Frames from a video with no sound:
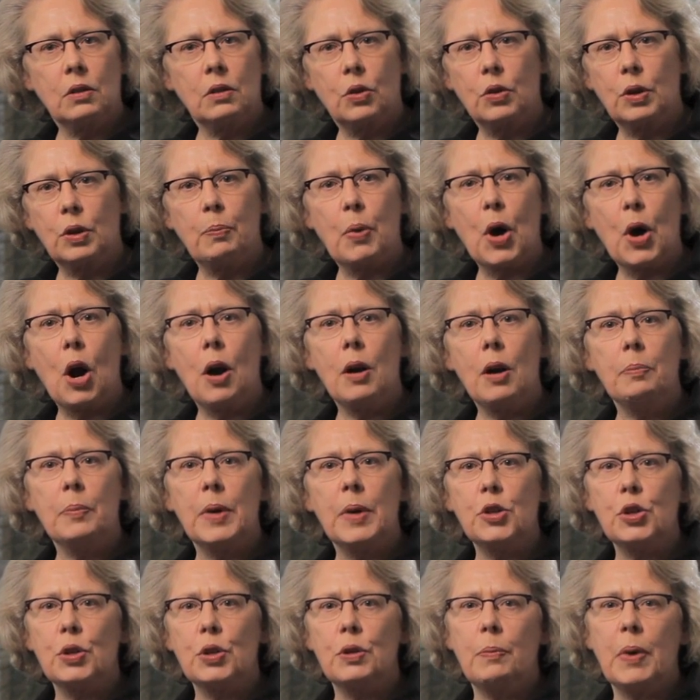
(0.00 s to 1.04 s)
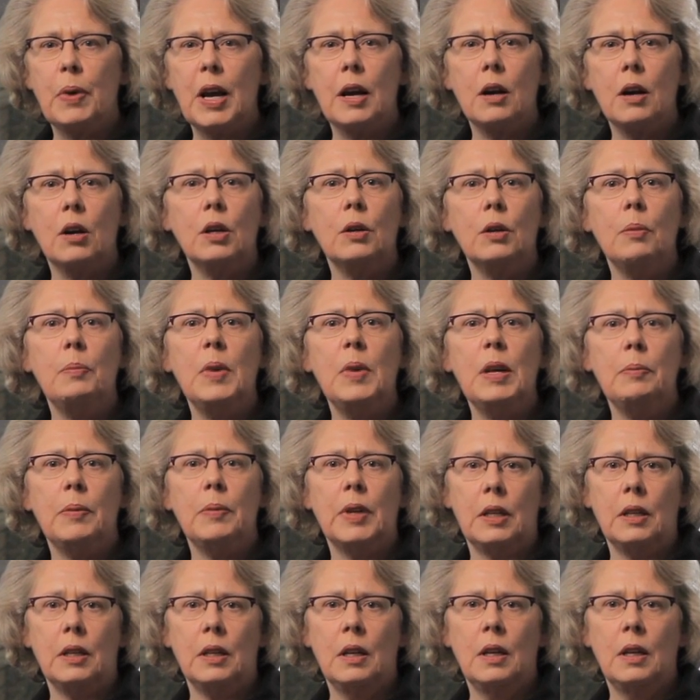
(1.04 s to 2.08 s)
good part measured by our
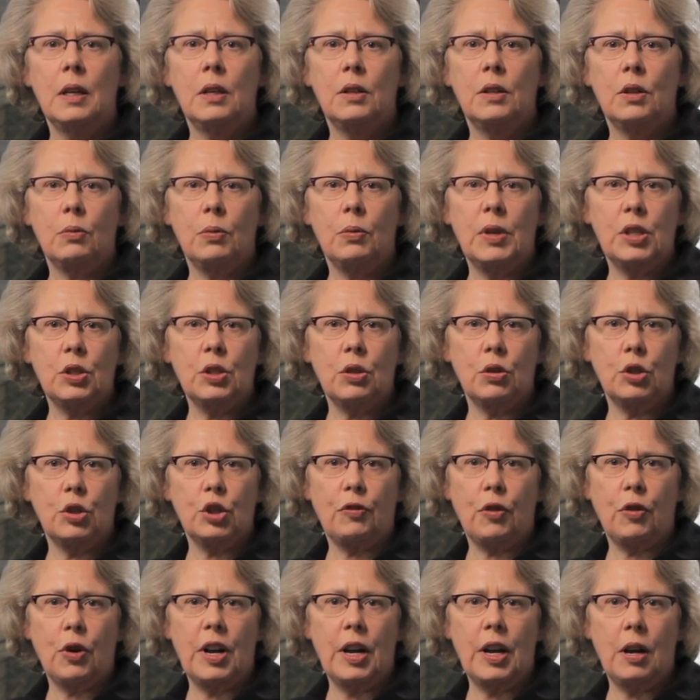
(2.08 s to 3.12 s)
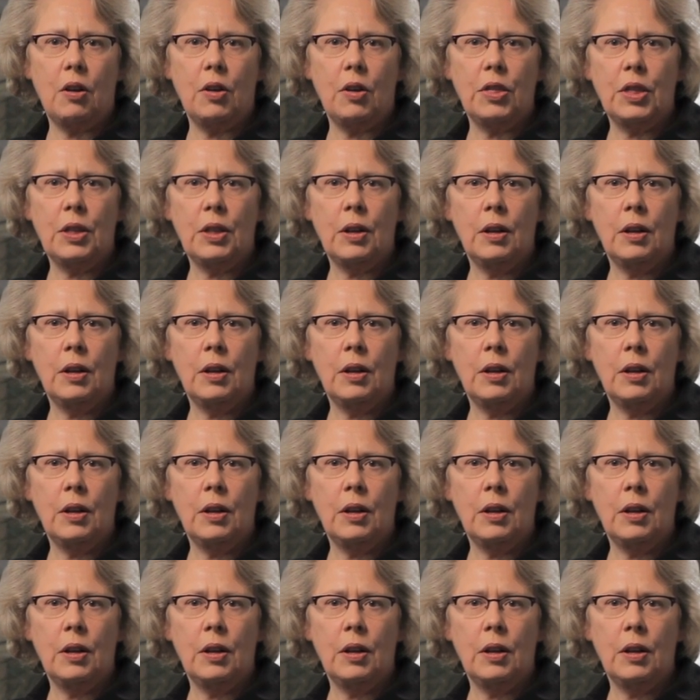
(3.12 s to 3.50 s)
commitment to research for health.